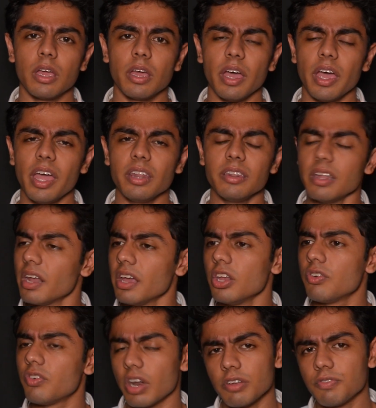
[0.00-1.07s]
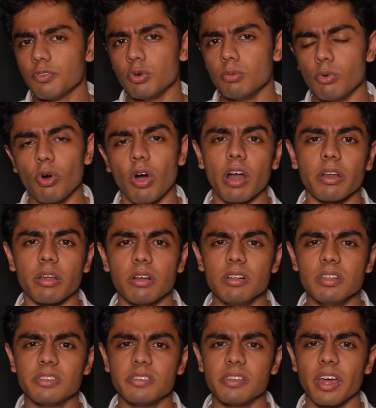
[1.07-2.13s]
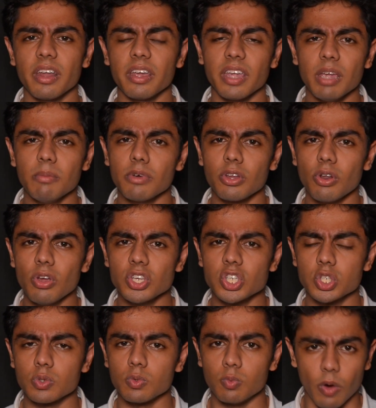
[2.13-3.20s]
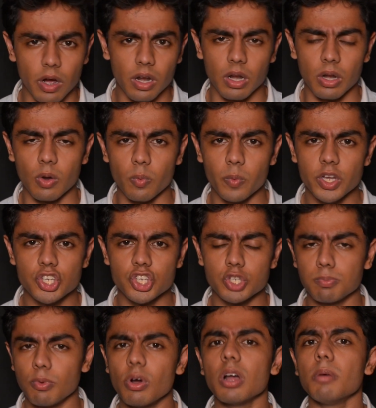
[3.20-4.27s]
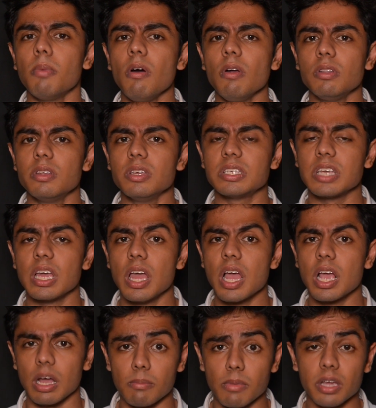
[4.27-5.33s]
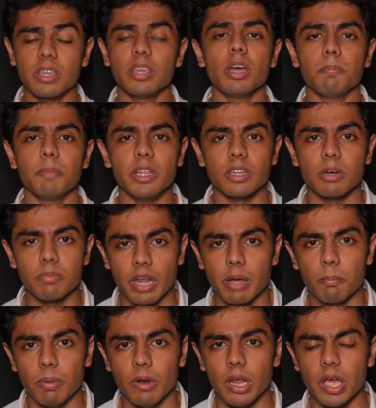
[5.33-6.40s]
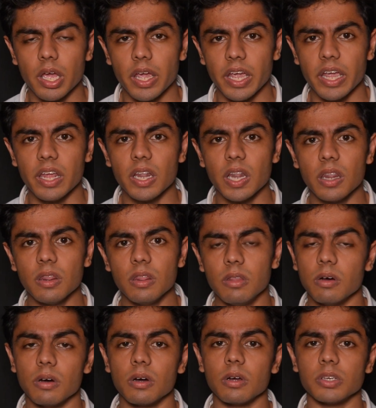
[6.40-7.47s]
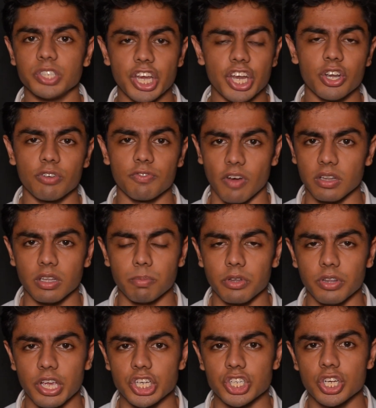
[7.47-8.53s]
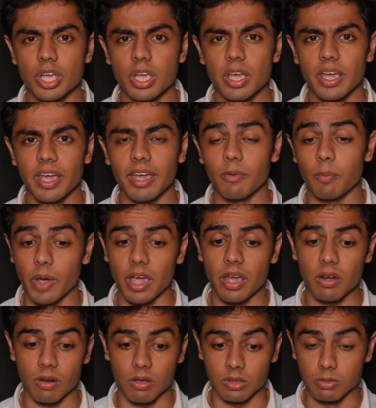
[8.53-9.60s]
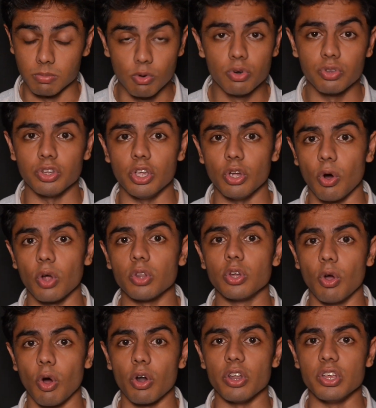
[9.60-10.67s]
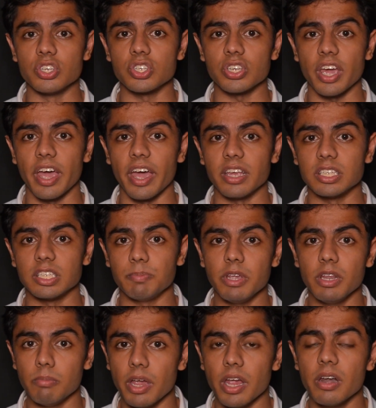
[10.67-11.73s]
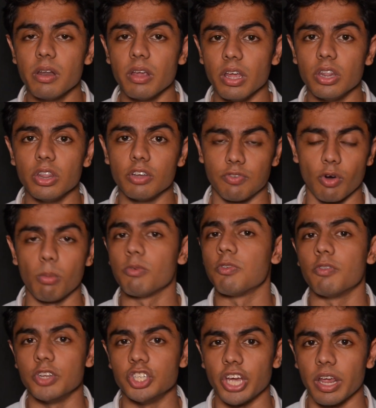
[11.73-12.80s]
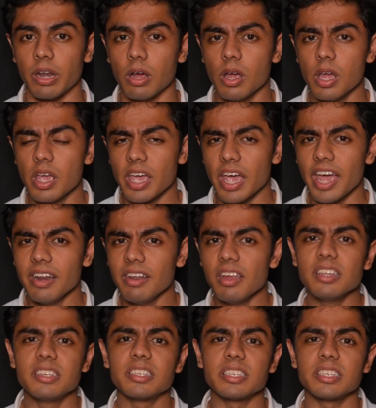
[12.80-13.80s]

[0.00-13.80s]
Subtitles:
And then I read a few more articles, and I came across one which spoke about this Kamakhya Pitham temple in the state of Andhra Pradesh, where the Murti or the goddess has been made in the form of a vagina, and it